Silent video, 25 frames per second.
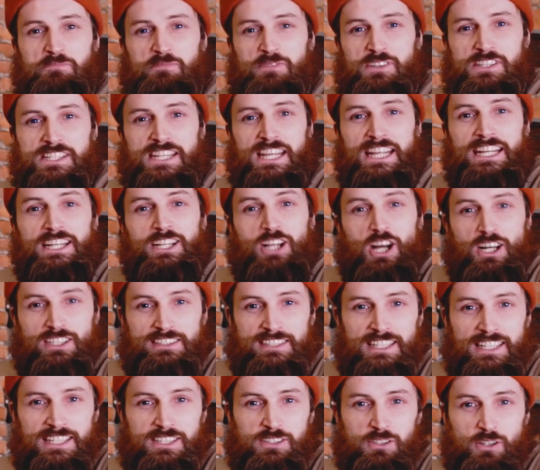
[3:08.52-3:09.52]
Skin
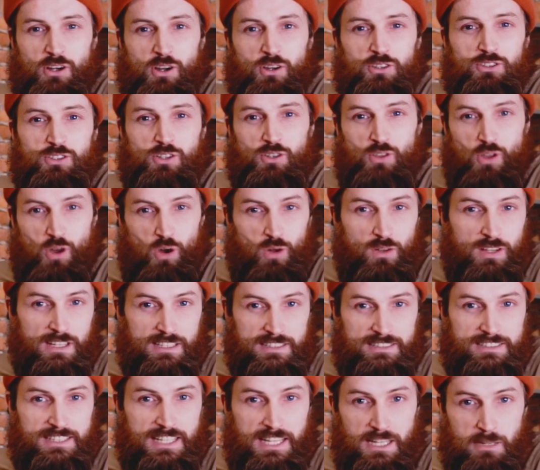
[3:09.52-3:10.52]
contact, or also known
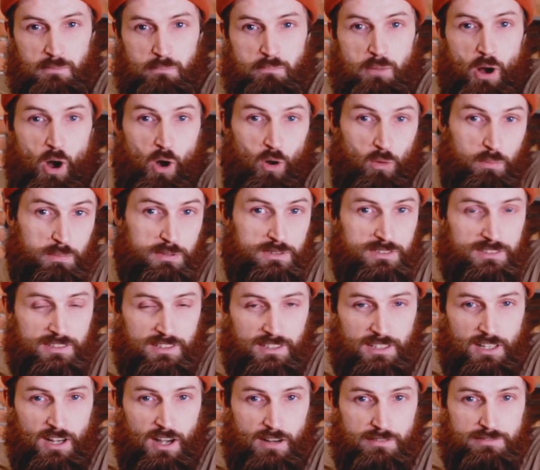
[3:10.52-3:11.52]
as skin pulped
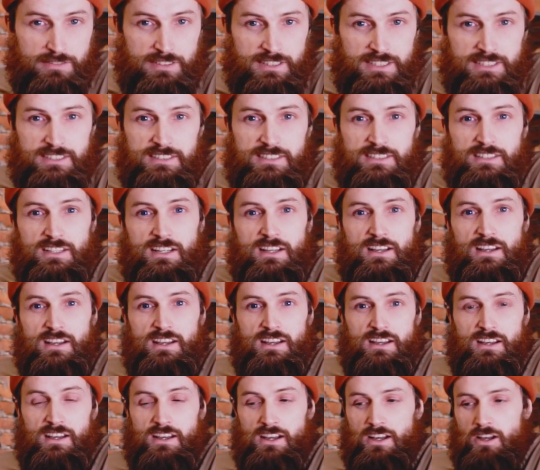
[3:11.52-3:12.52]
coffees,
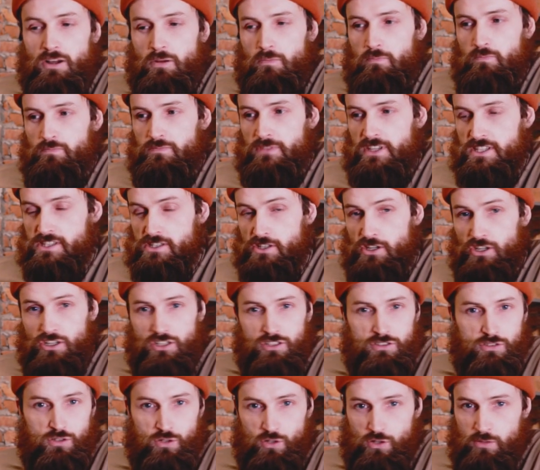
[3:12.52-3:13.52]
is another
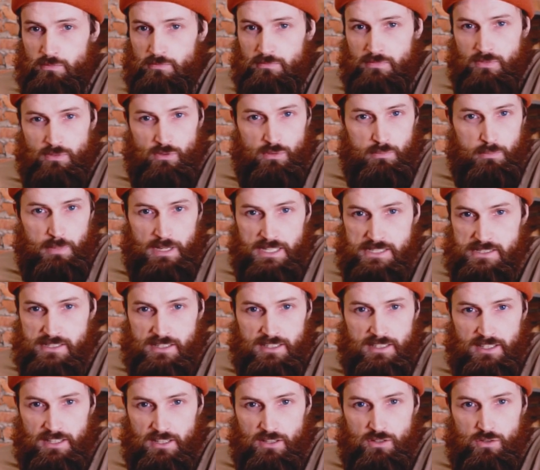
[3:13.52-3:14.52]
term
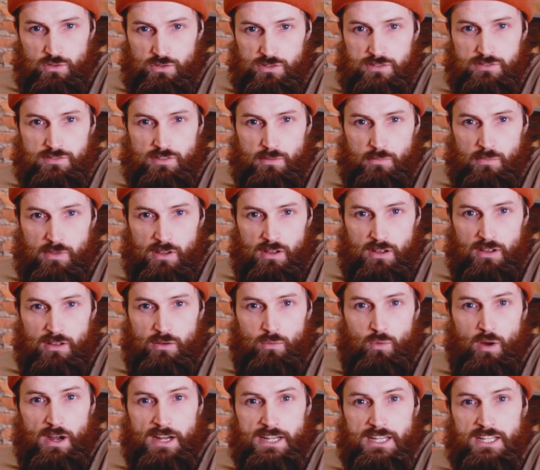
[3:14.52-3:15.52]
basically used from the
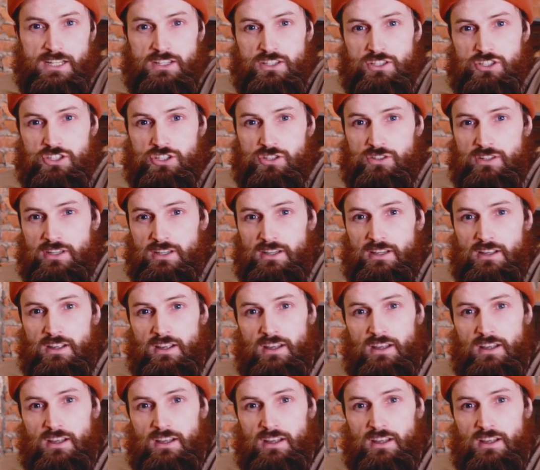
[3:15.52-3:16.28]
wine industry,